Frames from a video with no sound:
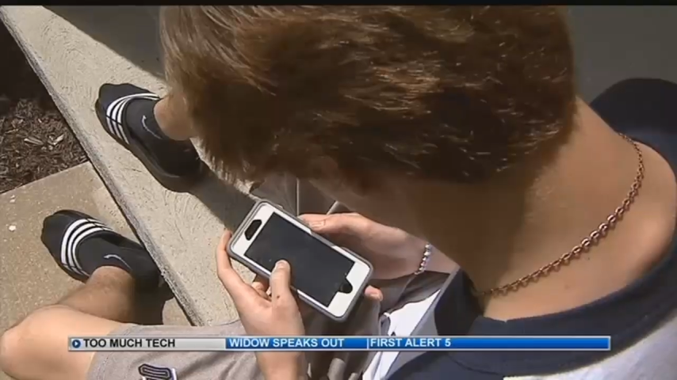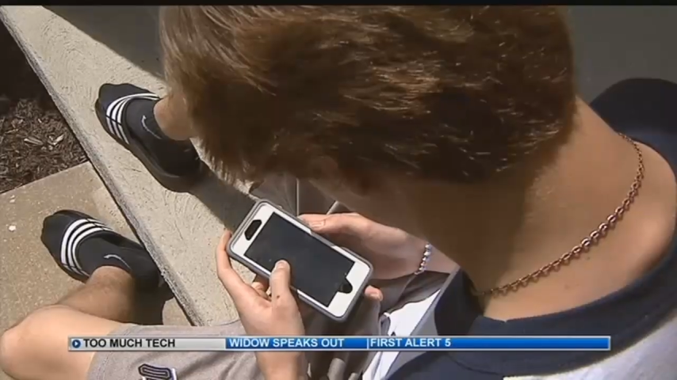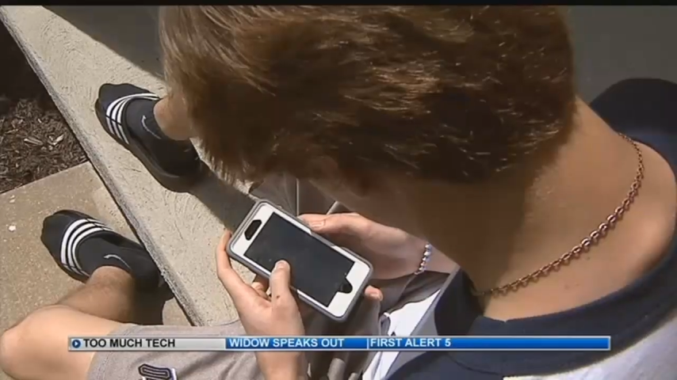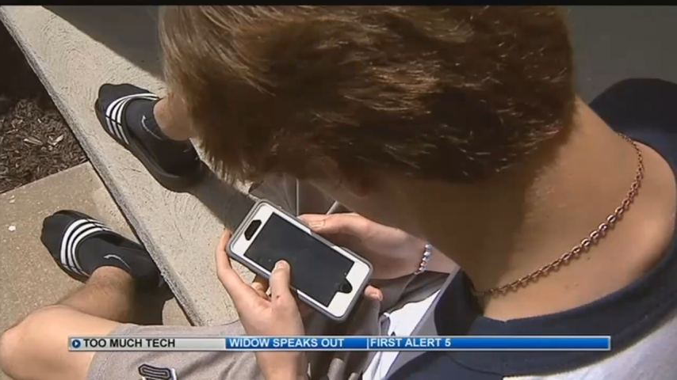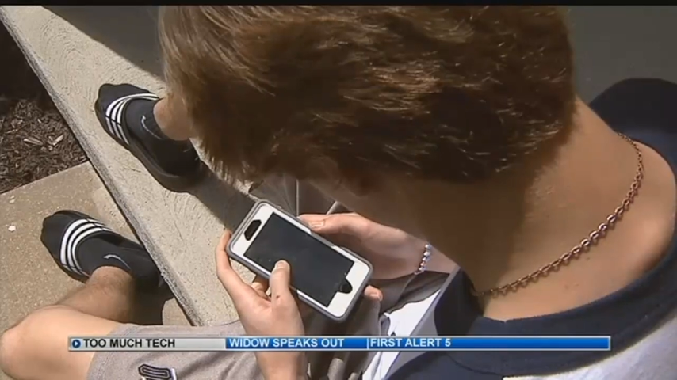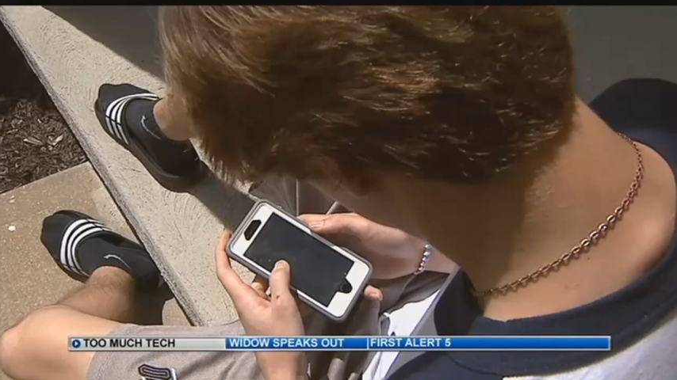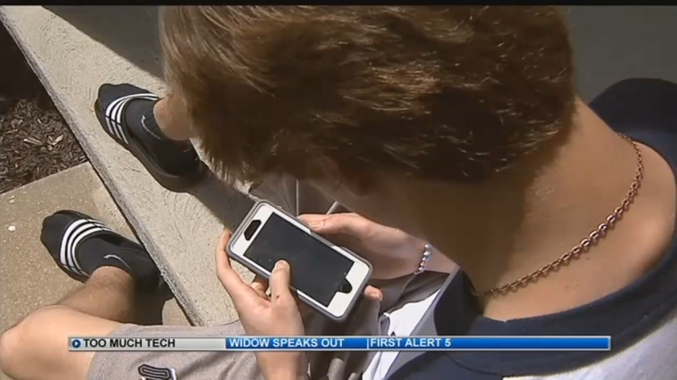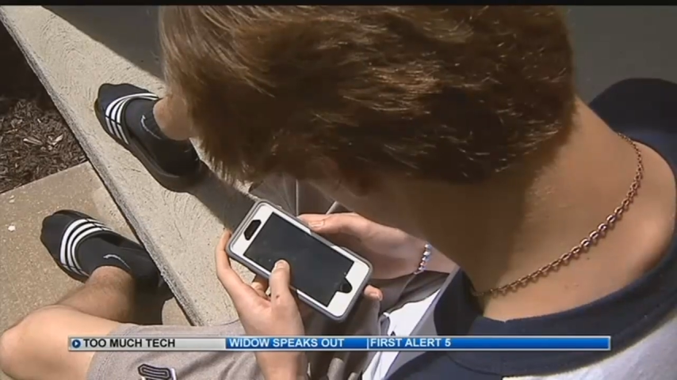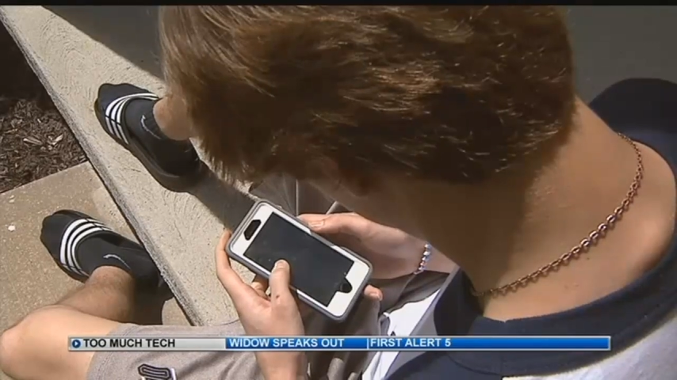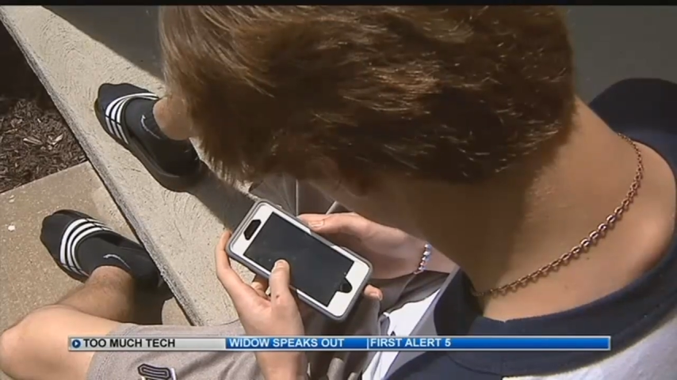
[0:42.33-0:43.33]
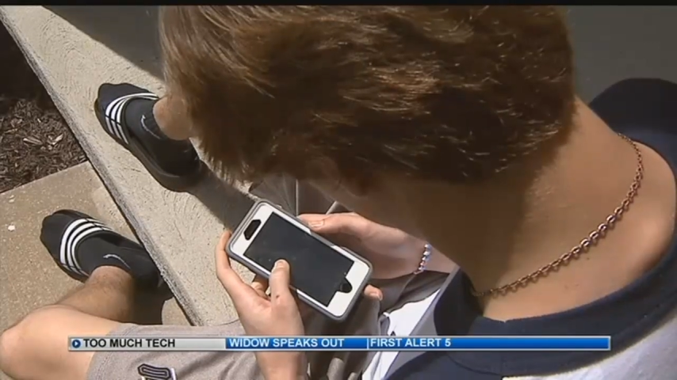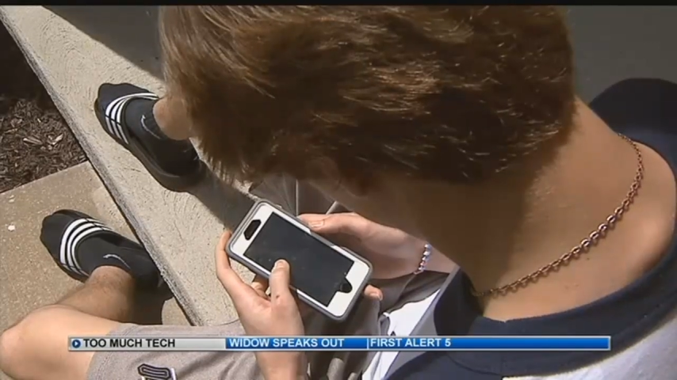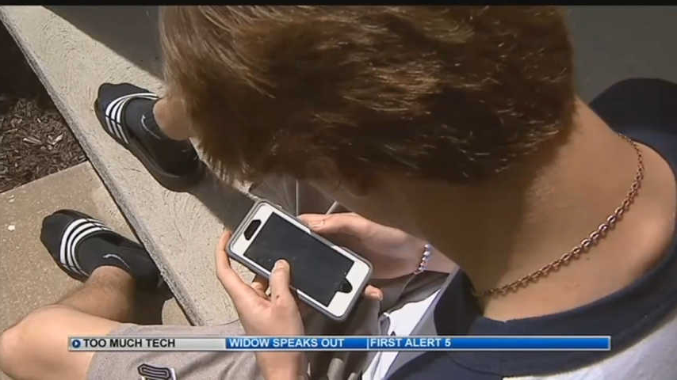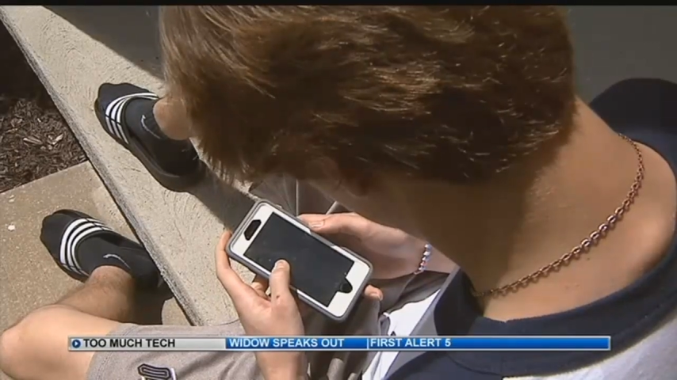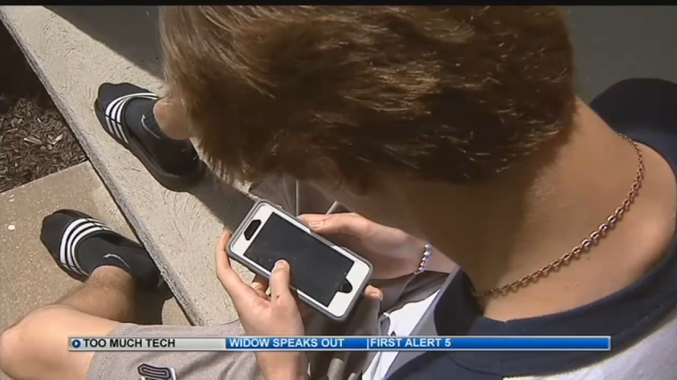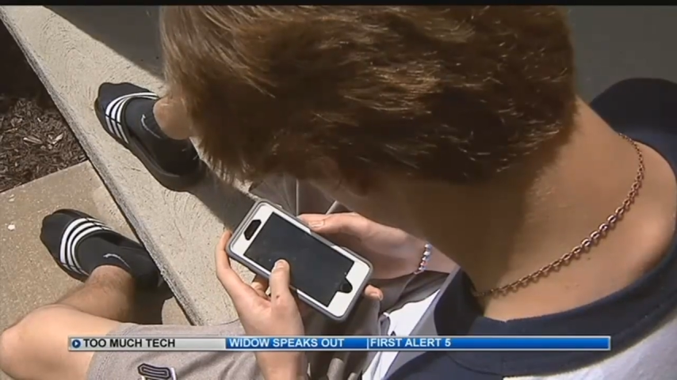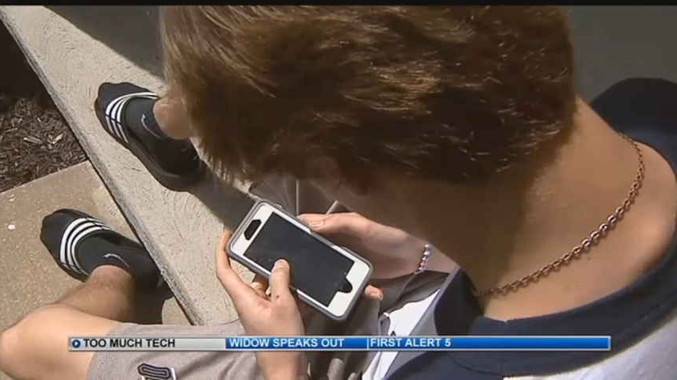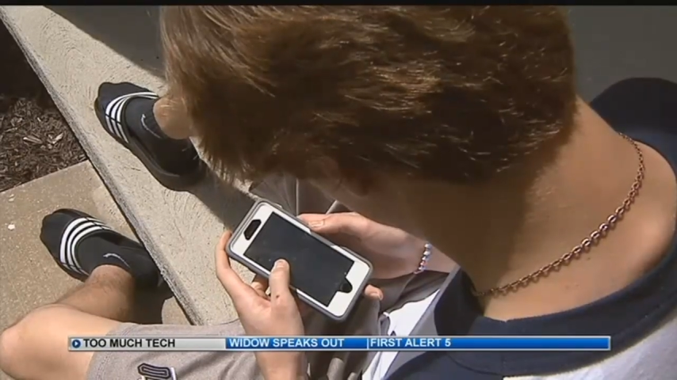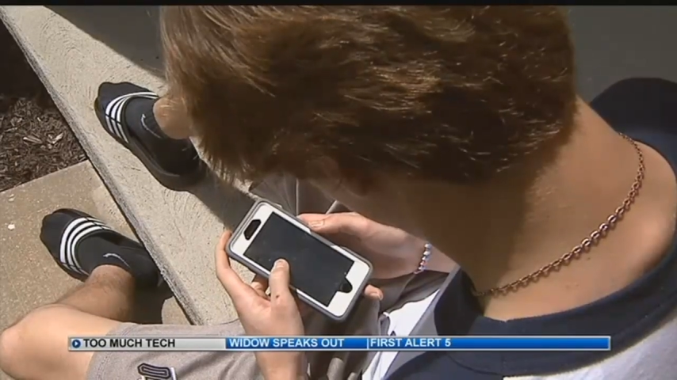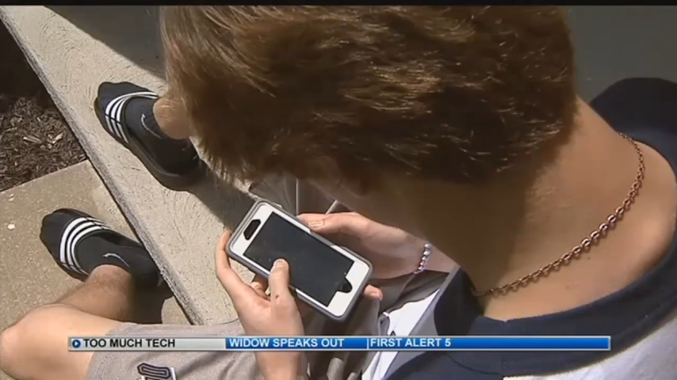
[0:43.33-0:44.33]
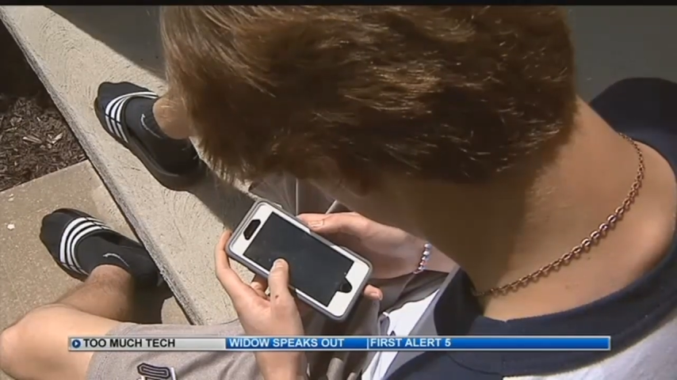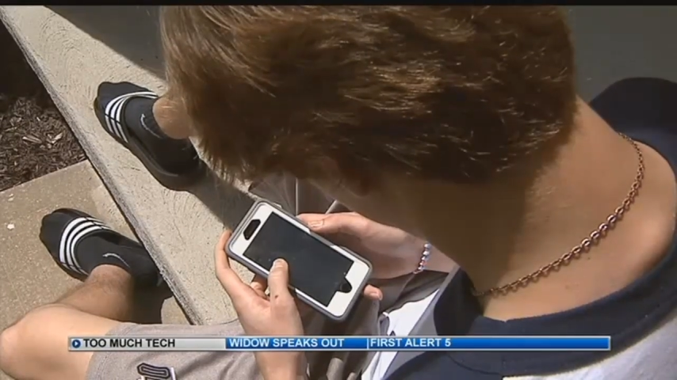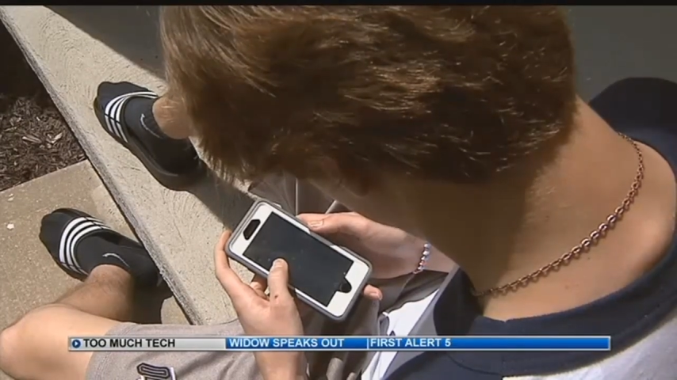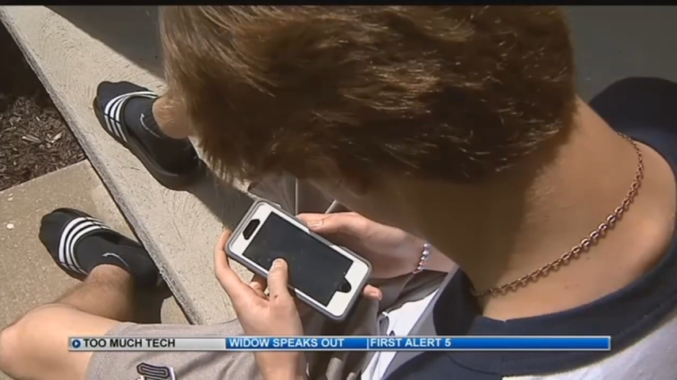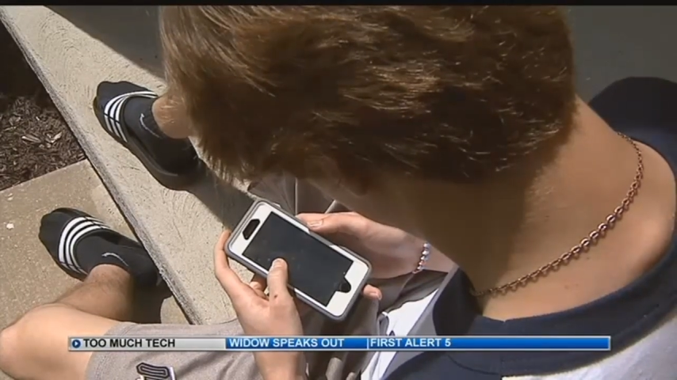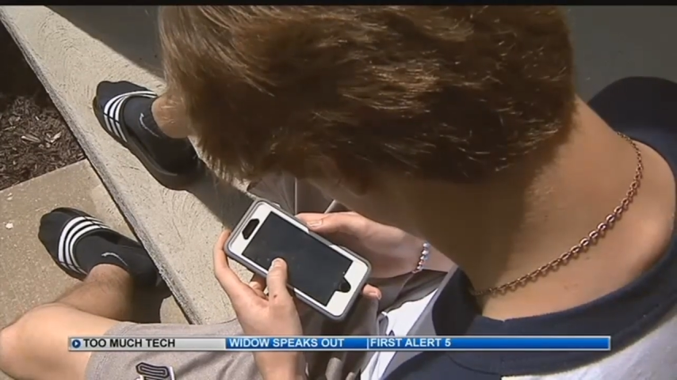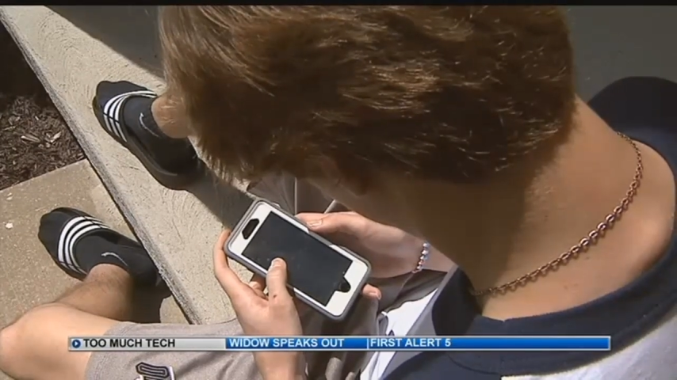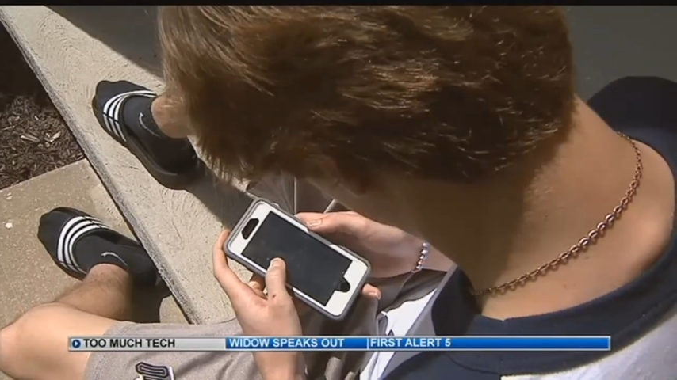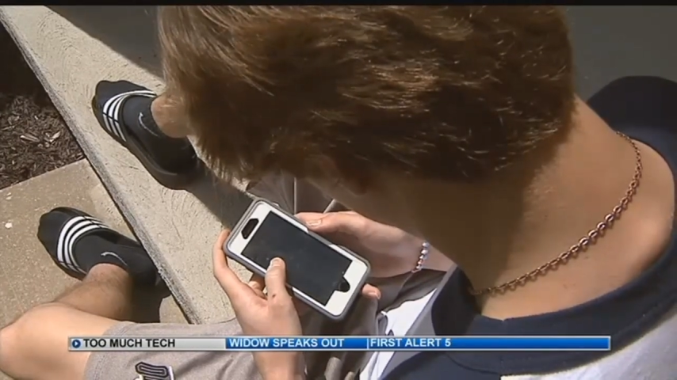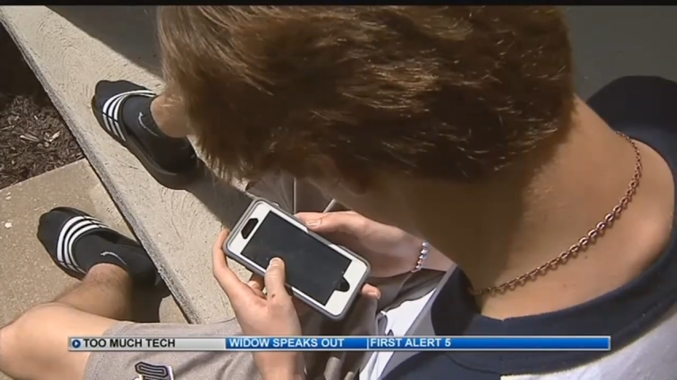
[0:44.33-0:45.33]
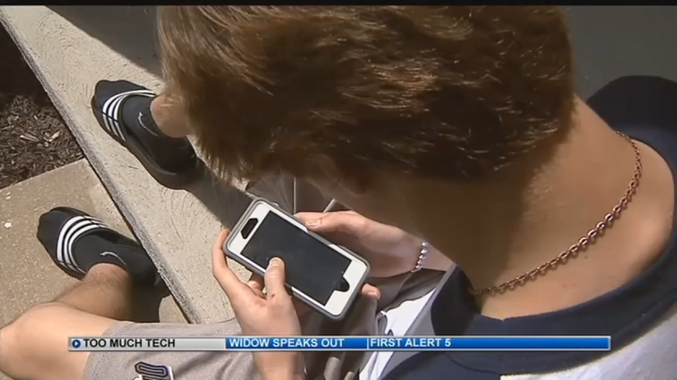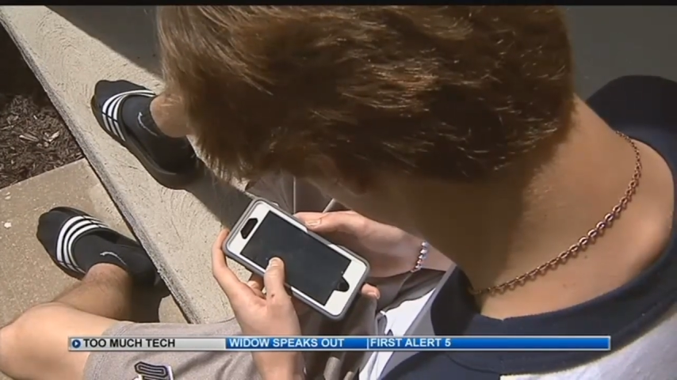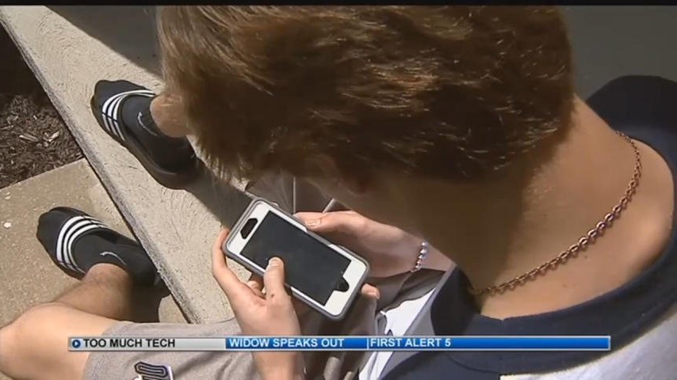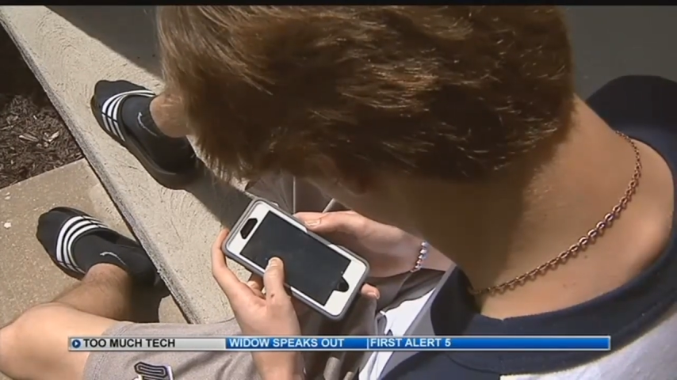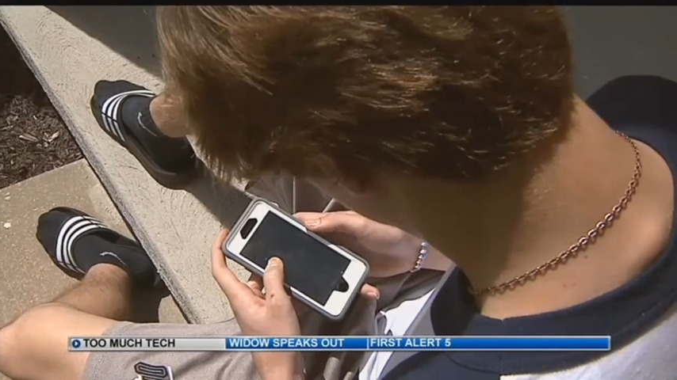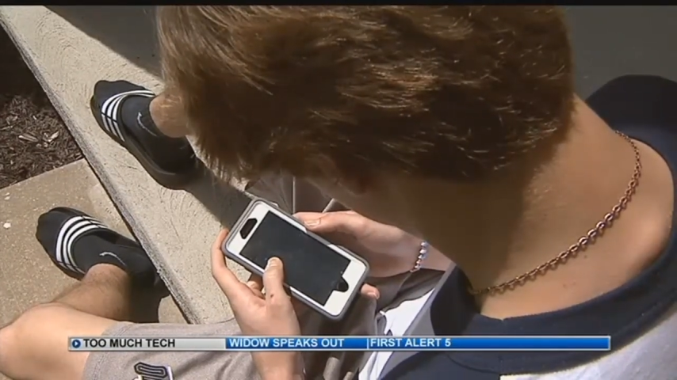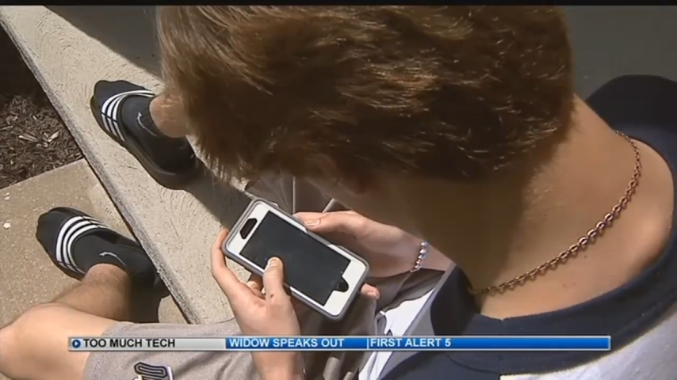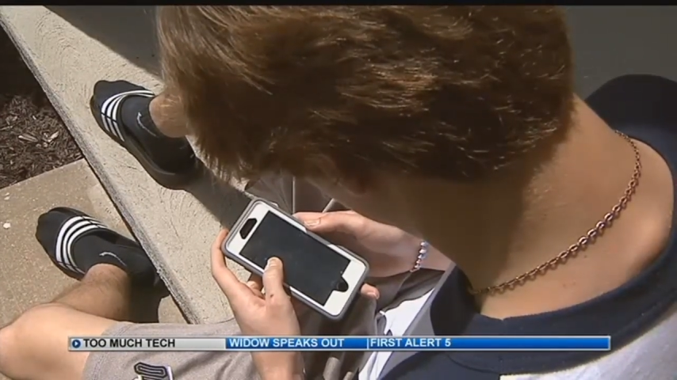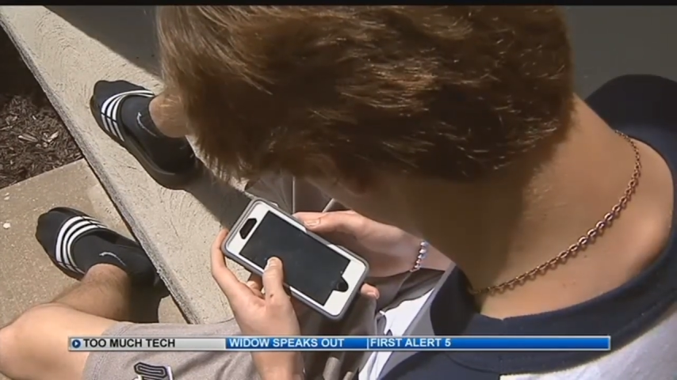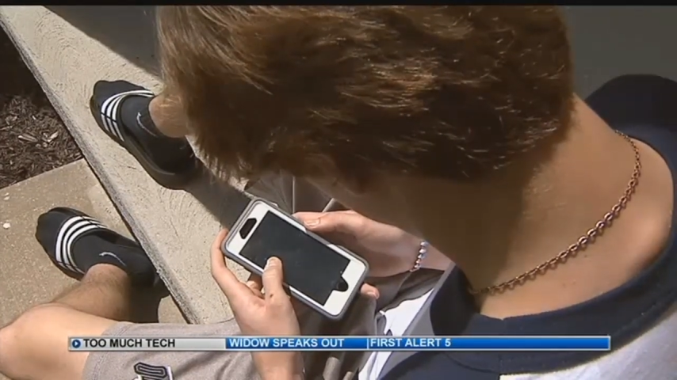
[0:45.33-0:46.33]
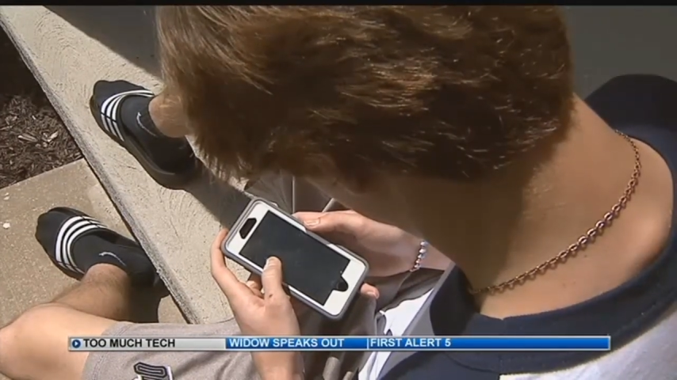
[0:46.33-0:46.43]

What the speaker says: No face is visible, so there are no lips to read.